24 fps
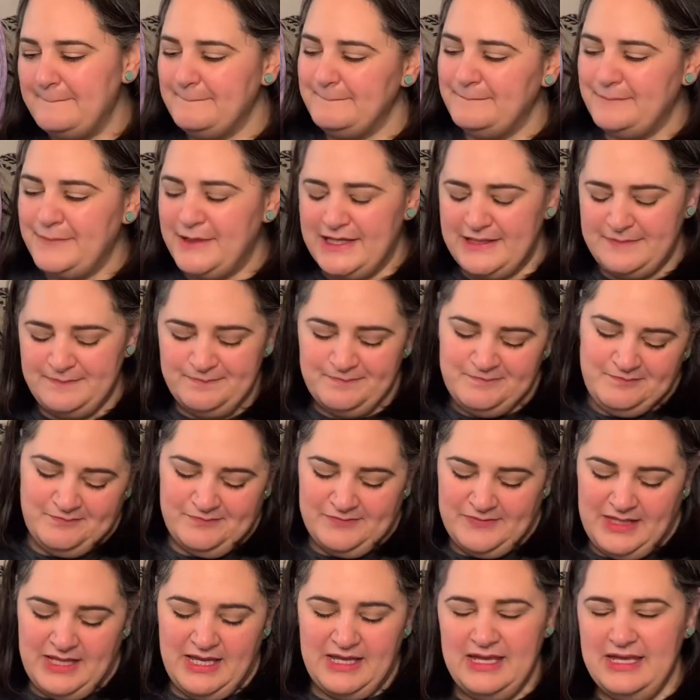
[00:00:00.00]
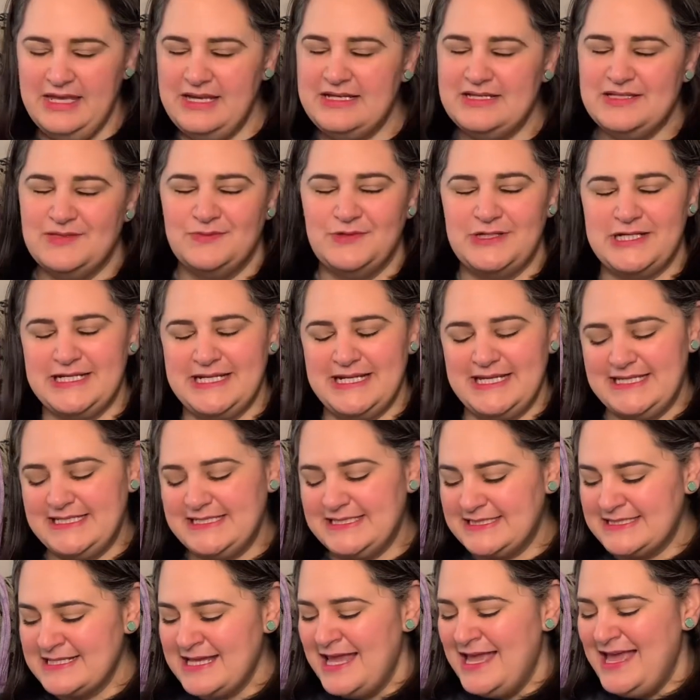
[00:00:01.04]
but it is what it
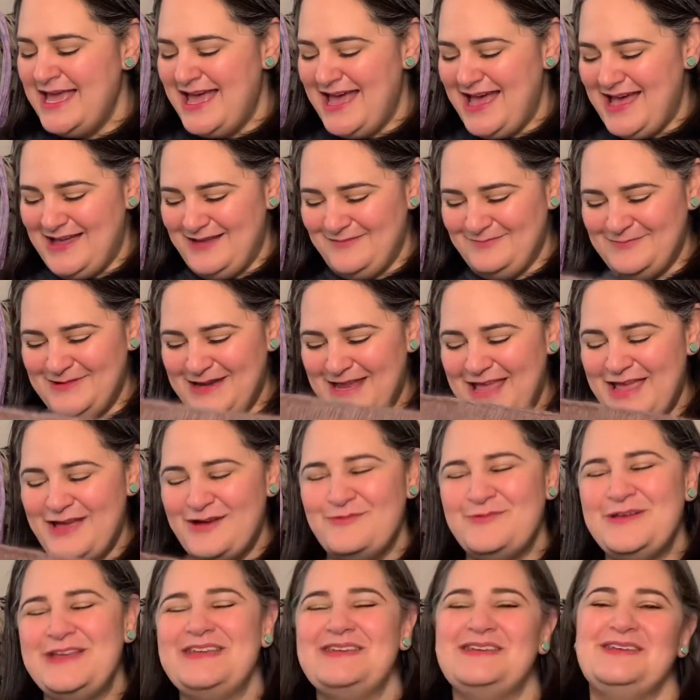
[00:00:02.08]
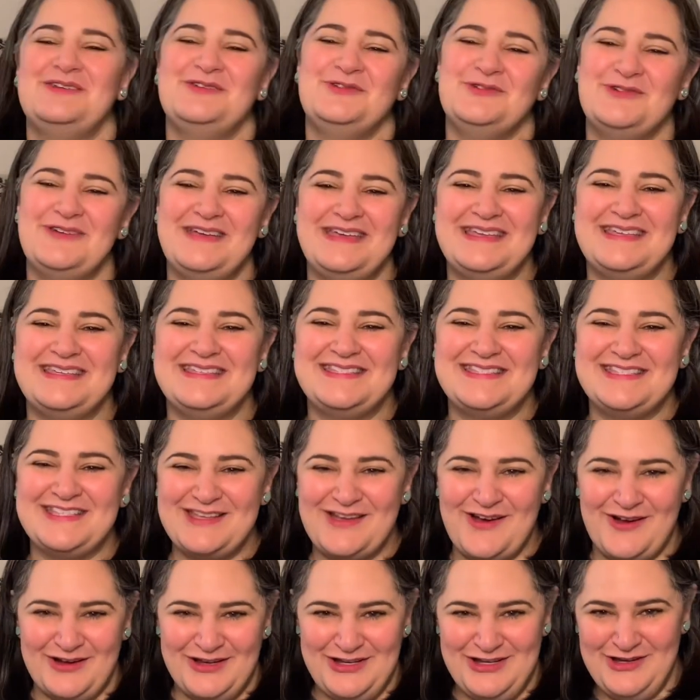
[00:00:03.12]
is. Naomi, who is the
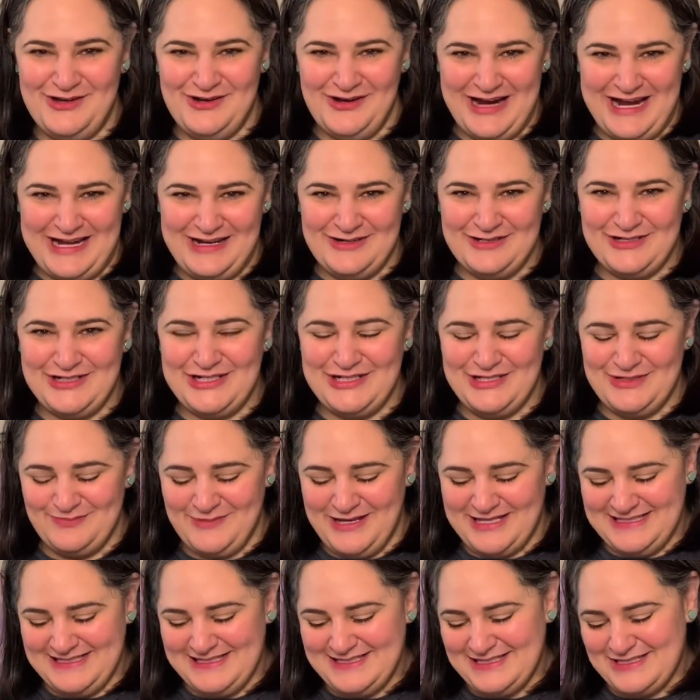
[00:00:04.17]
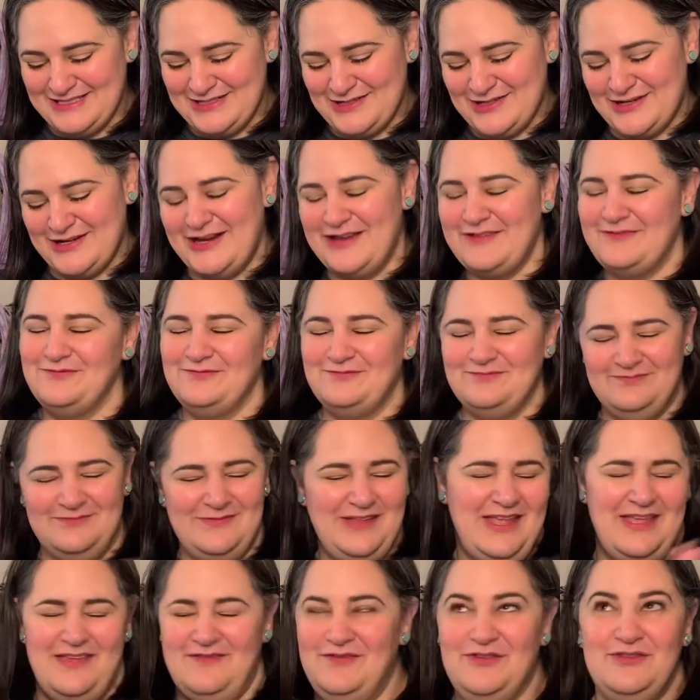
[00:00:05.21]
yarn curator, she's my sister.
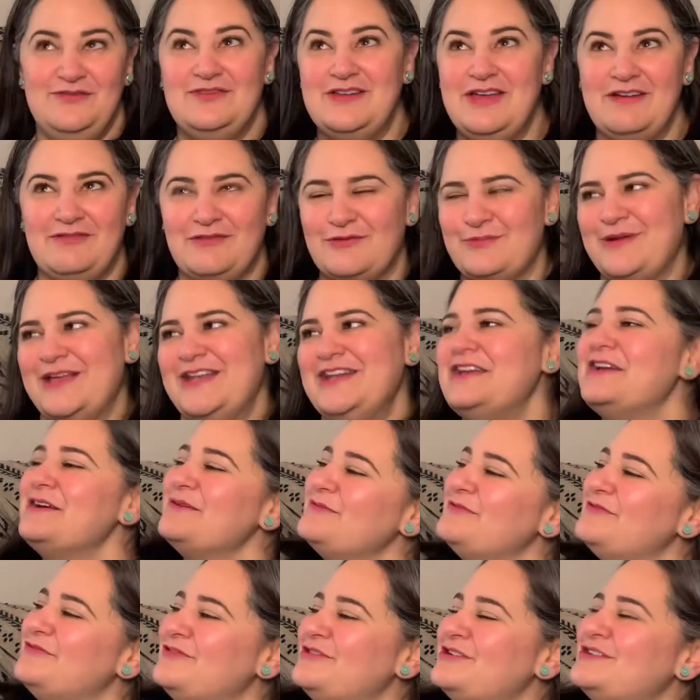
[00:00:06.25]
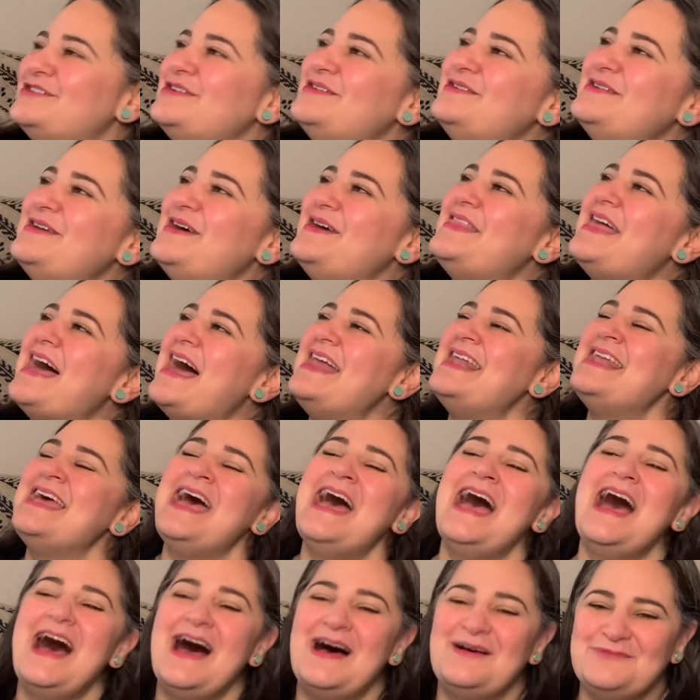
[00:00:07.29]
If you've never been here before and don't know that,
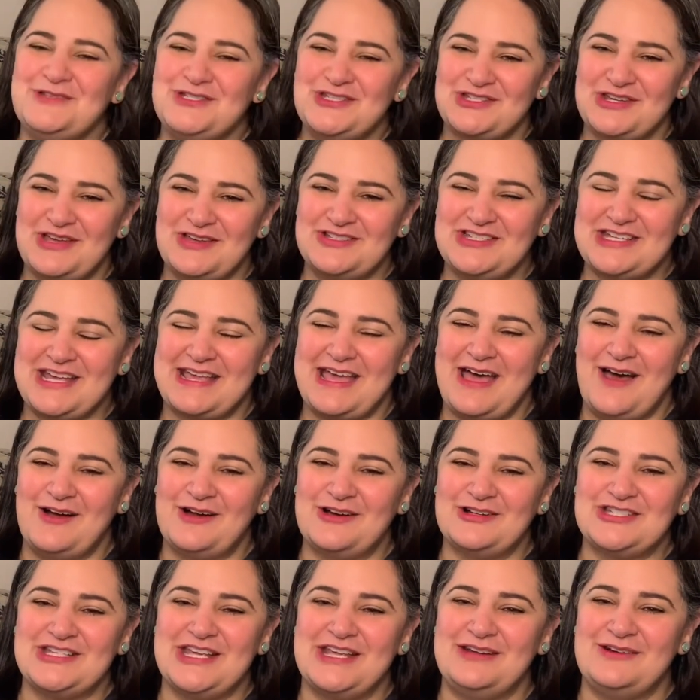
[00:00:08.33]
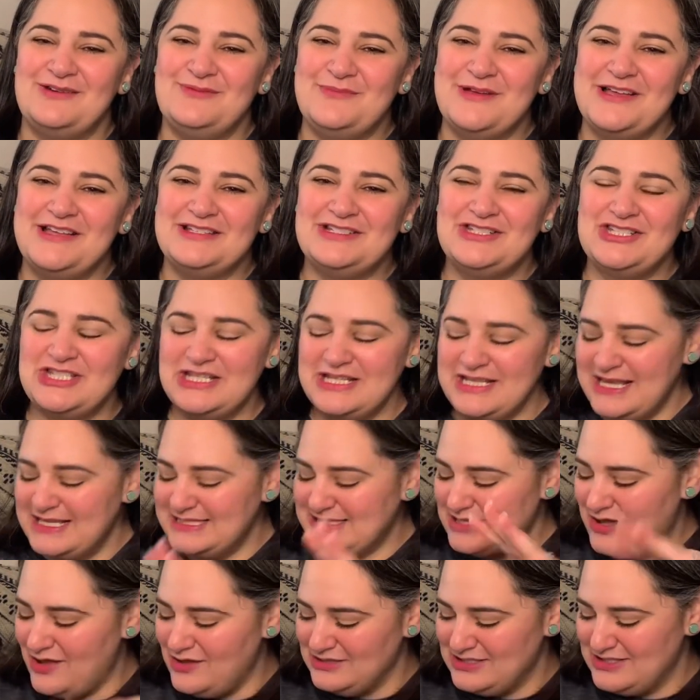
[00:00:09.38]
you should go check out her channel. But she has
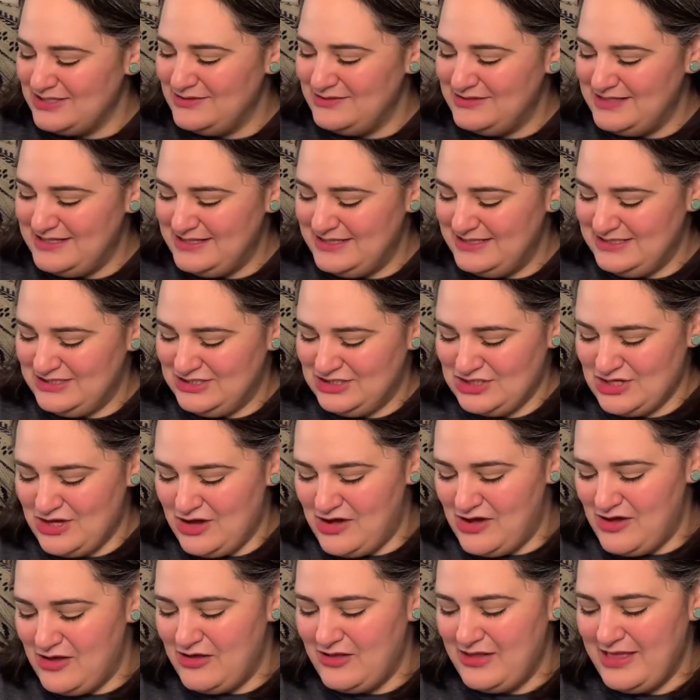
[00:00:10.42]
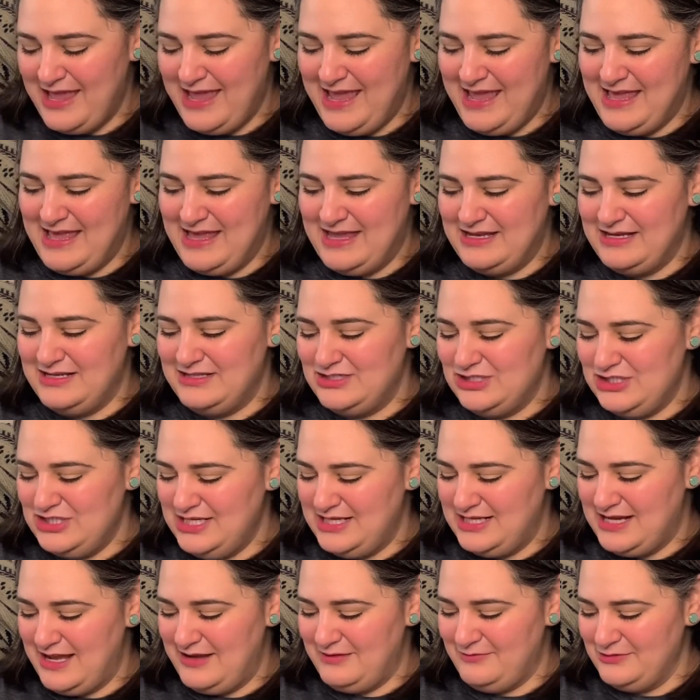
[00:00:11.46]
also knit this shawl, and she
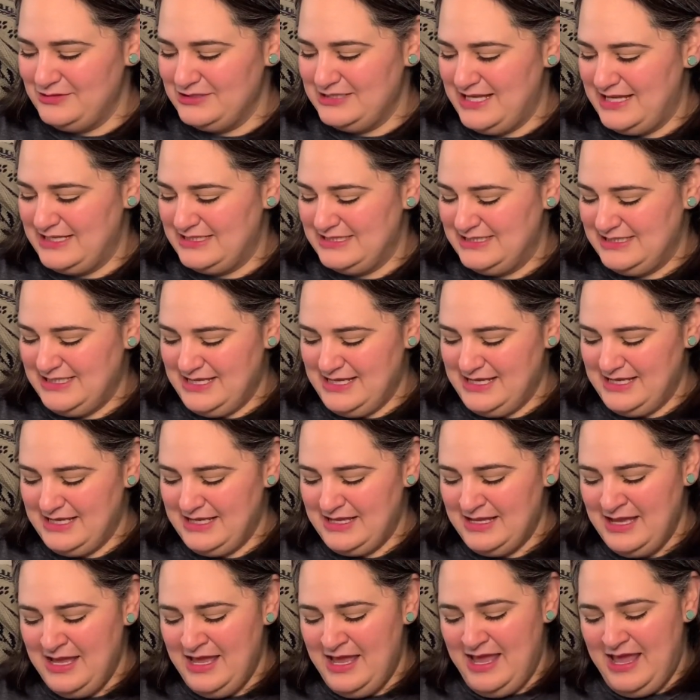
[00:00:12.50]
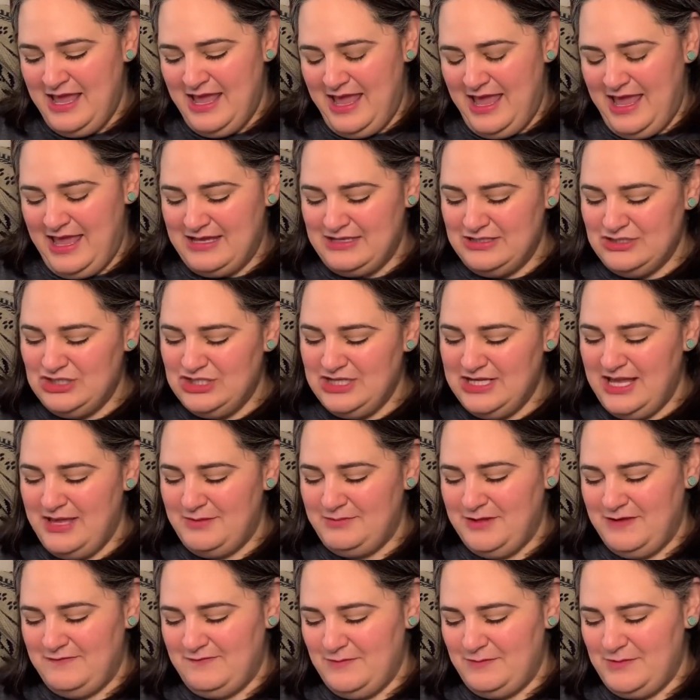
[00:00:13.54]
and I were texting, and she
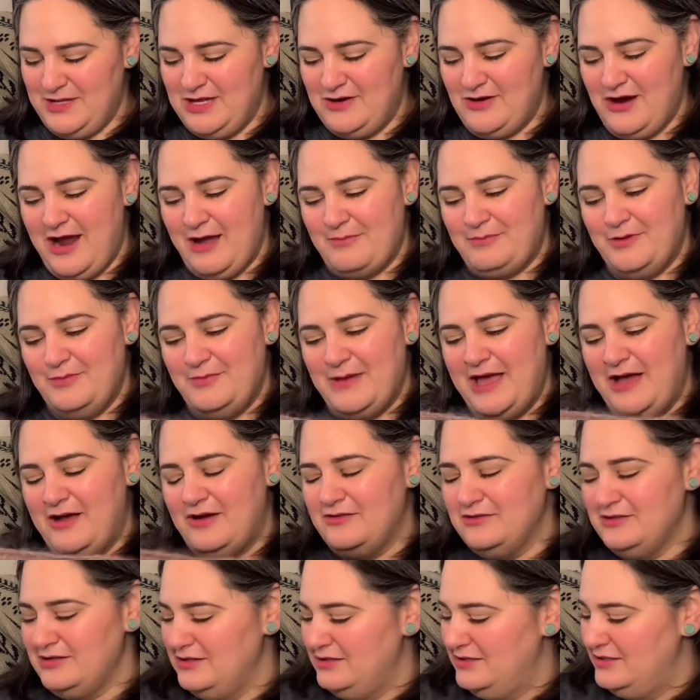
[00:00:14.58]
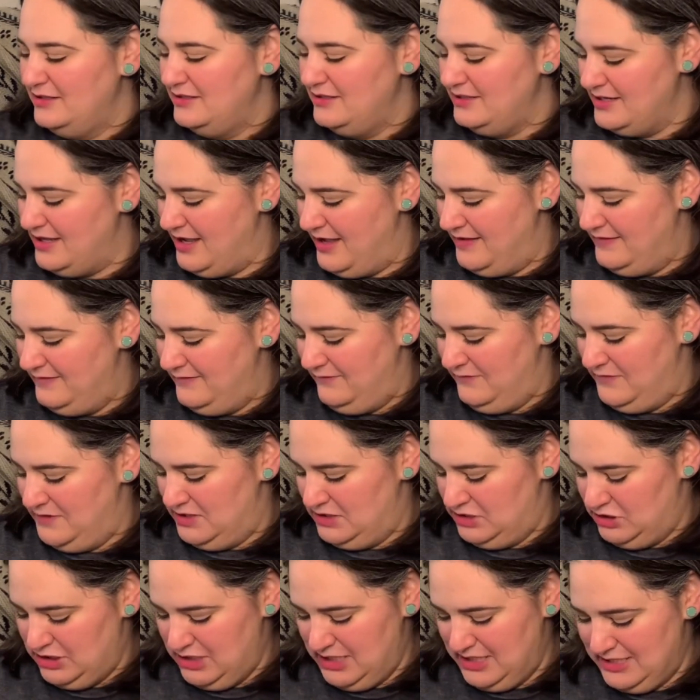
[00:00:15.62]
kept giving me crap about not
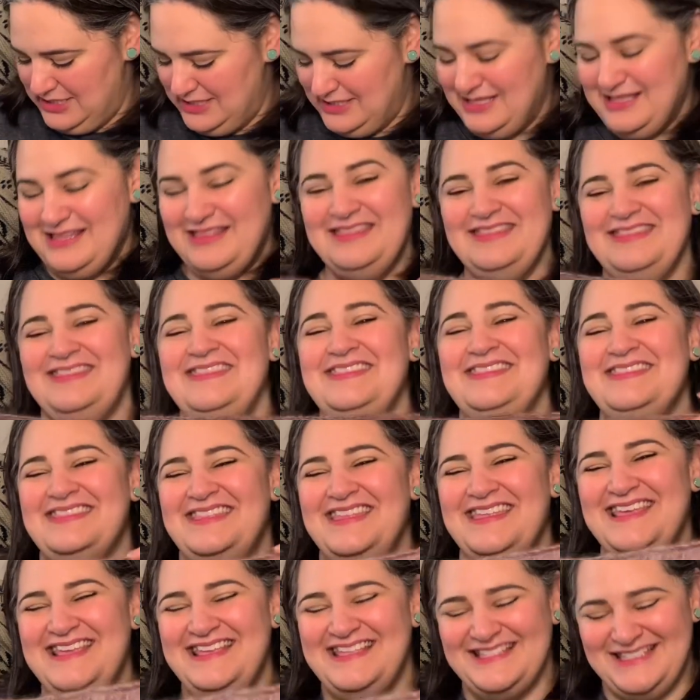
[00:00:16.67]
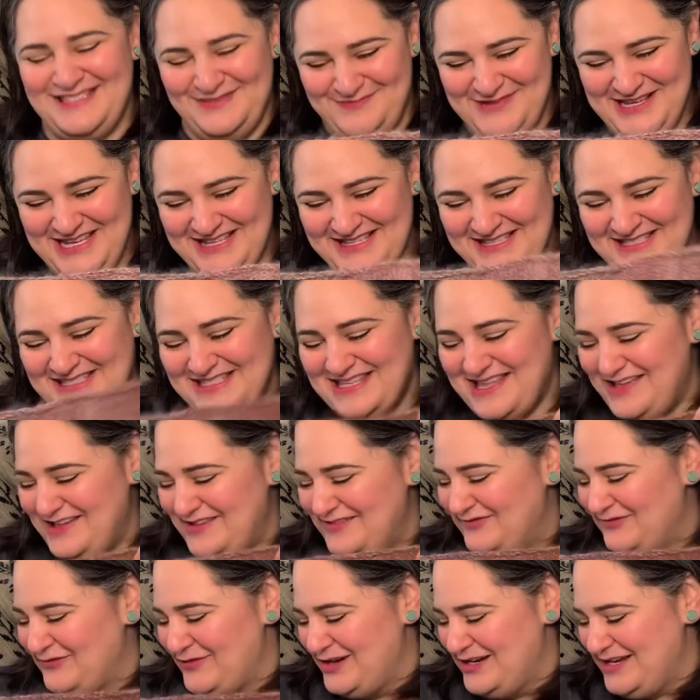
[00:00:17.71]
finishing this because
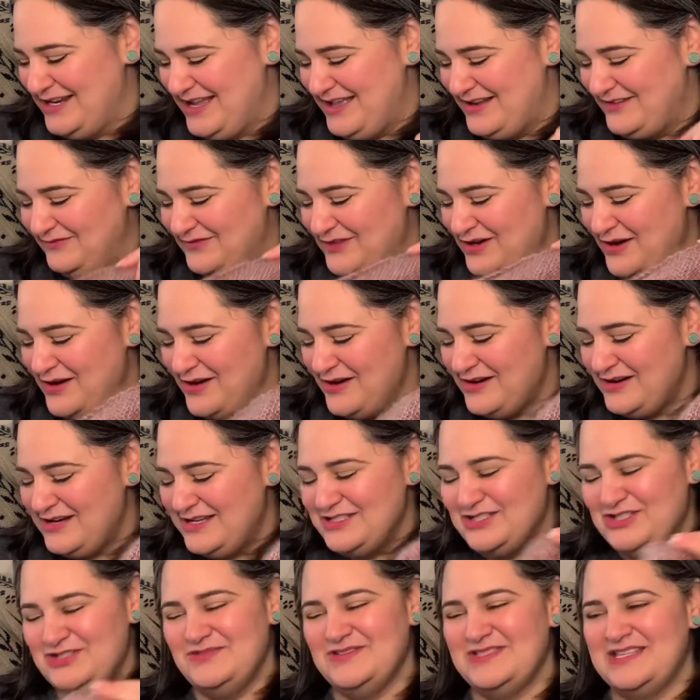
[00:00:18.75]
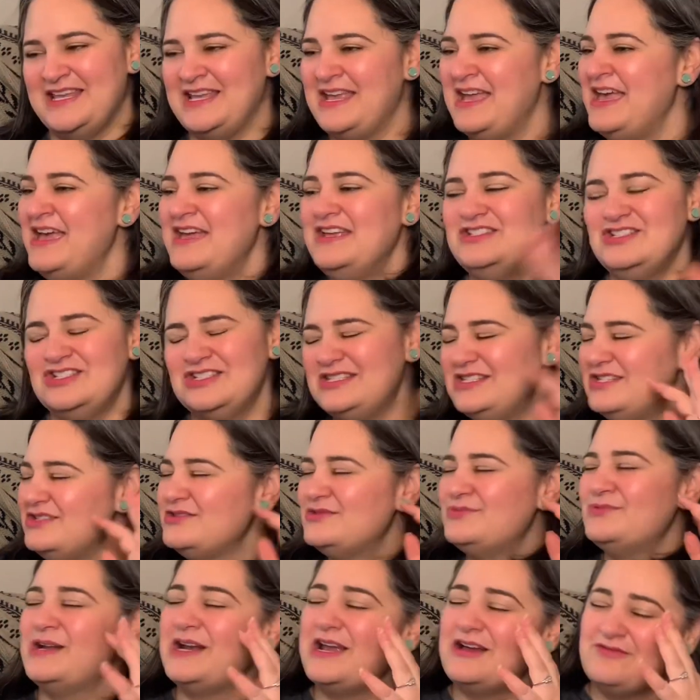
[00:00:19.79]
of running out of yarn, and she was like, just use
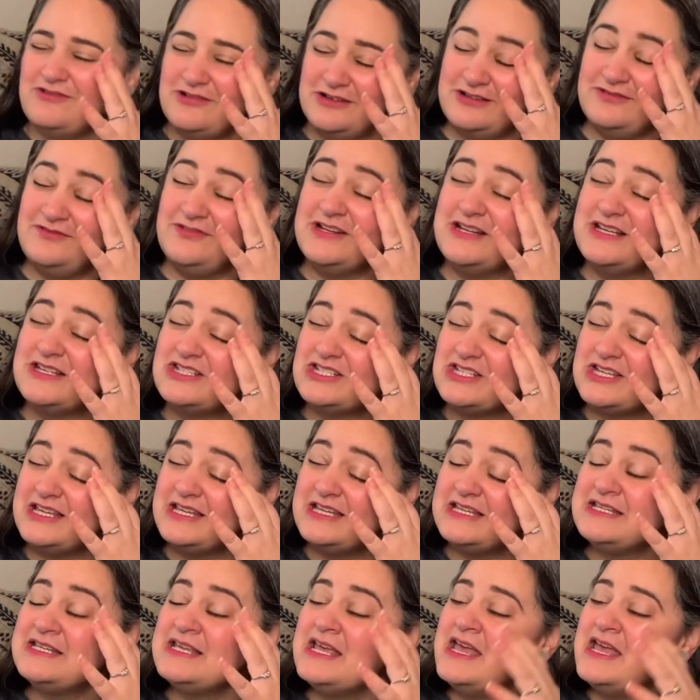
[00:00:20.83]
whatever to finish it.